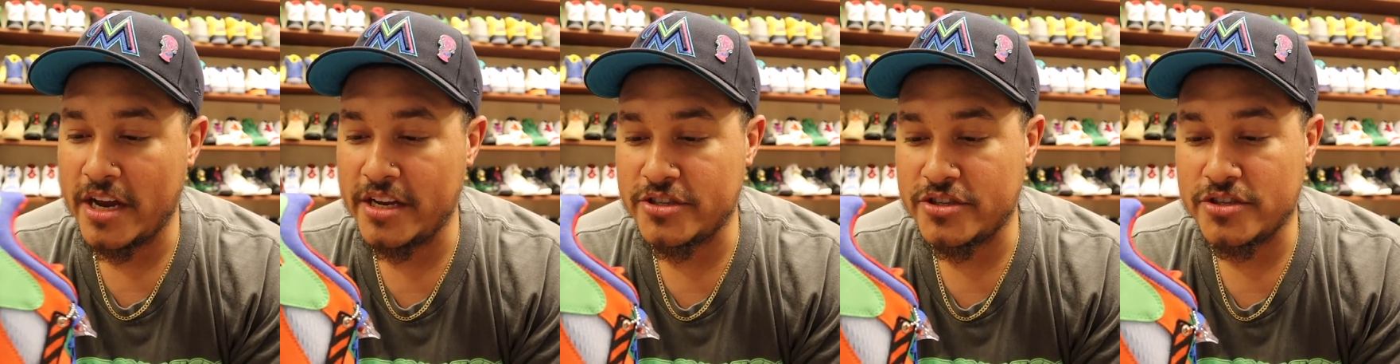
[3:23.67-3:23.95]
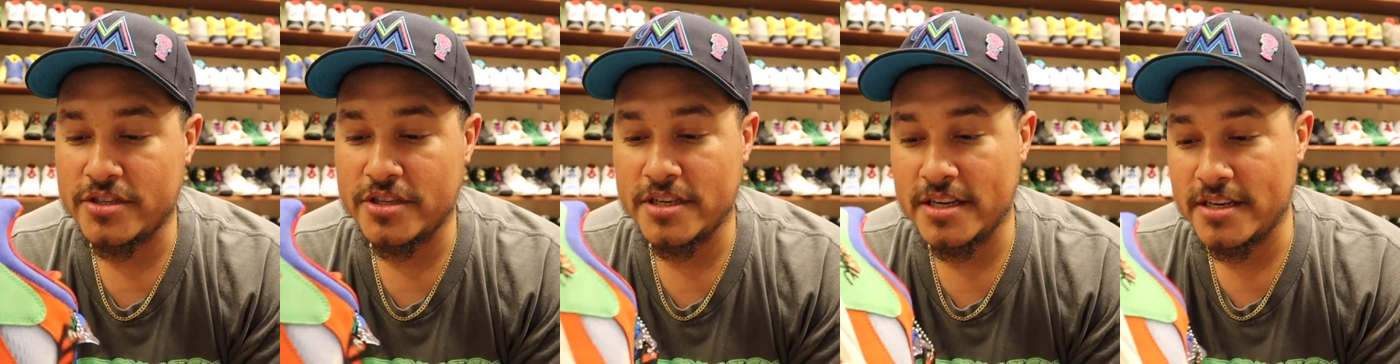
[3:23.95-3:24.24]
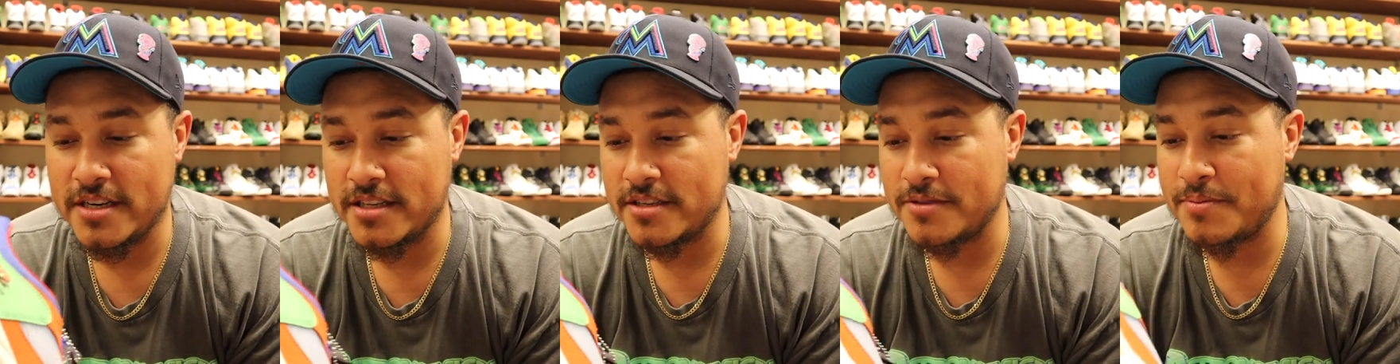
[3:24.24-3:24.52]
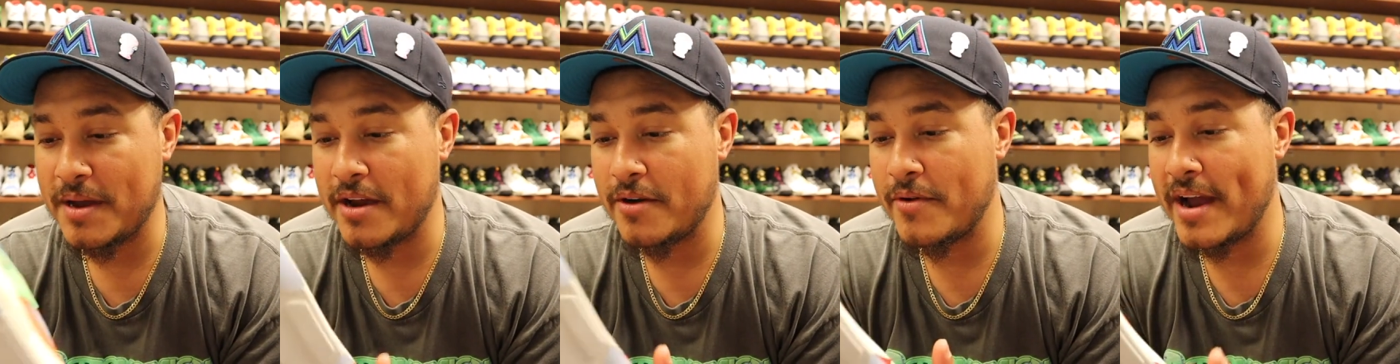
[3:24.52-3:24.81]
interested in this
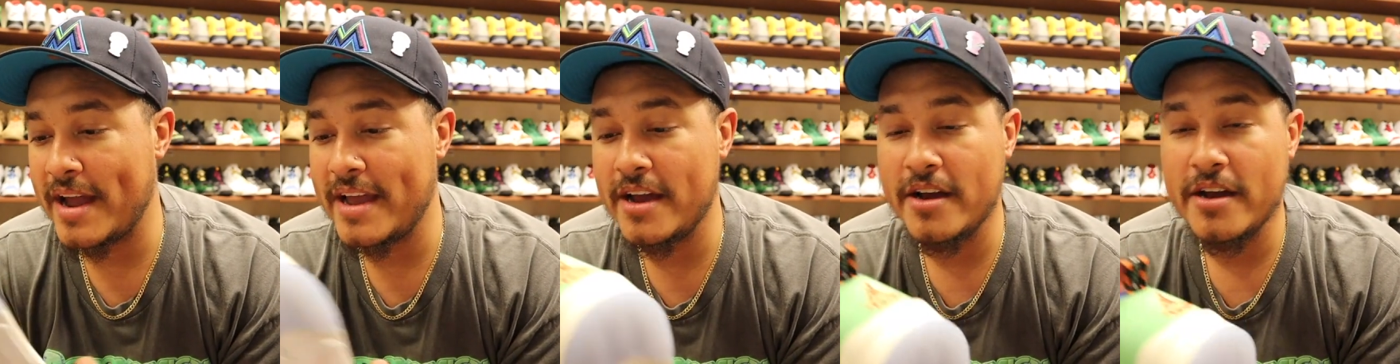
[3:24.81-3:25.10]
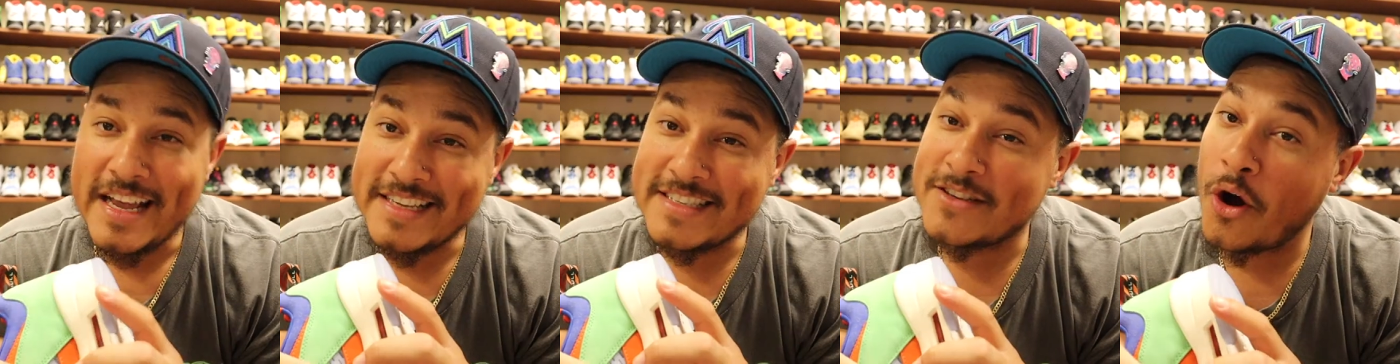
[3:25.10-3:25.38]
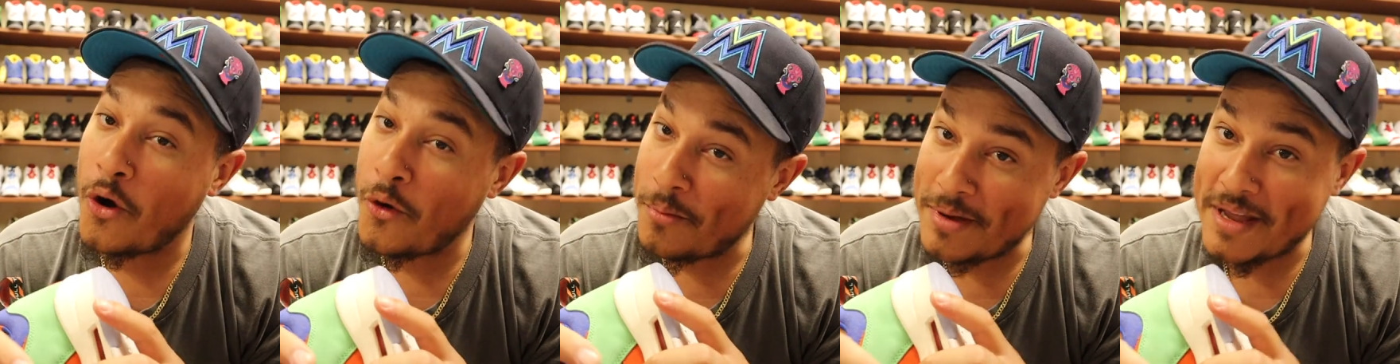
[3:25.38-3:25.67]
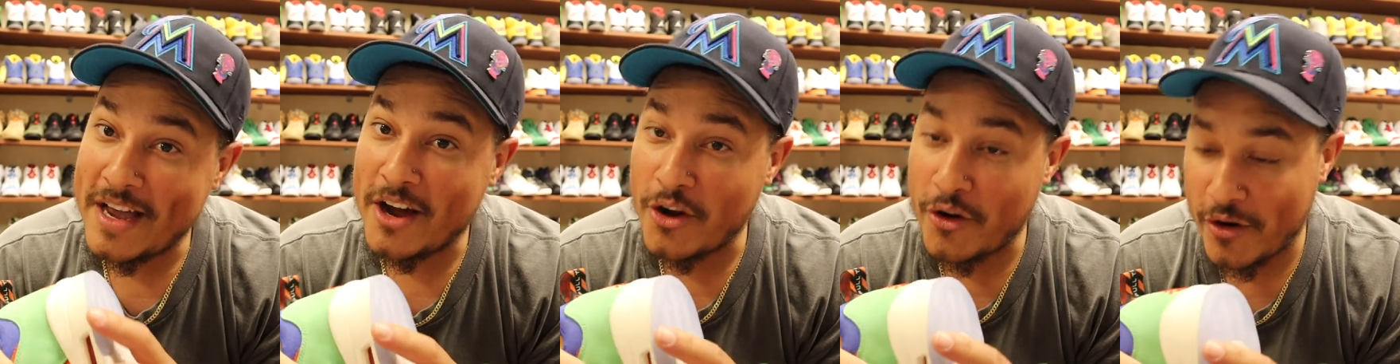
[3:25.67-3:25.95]
pair right here, it's going to
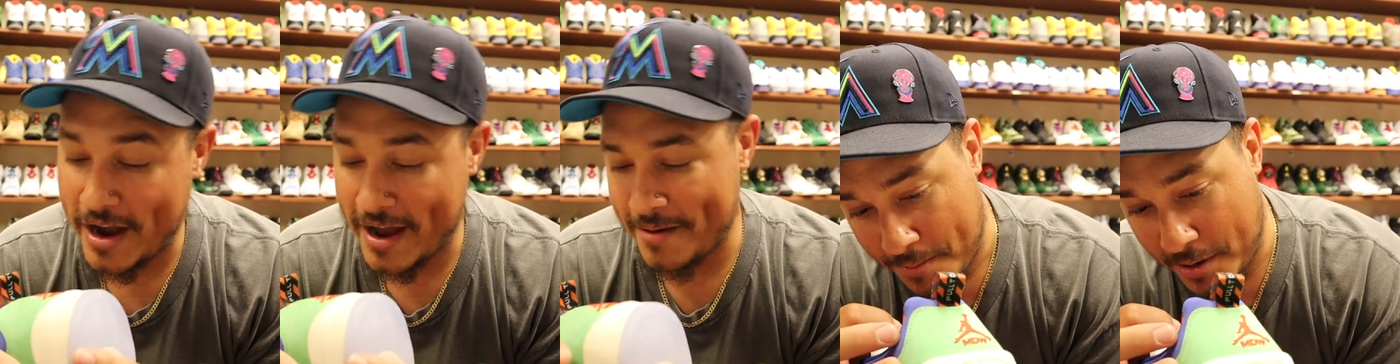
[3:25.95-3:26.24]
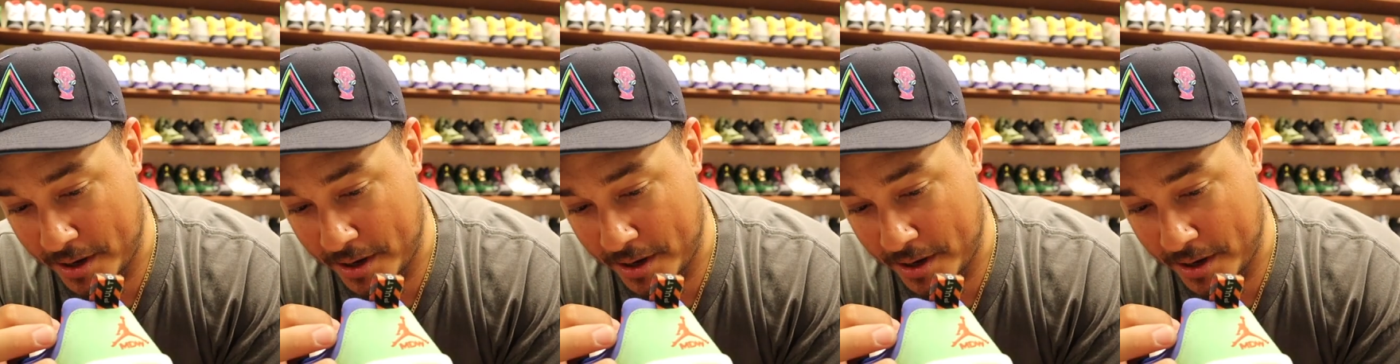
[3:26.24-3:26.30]
be a grip.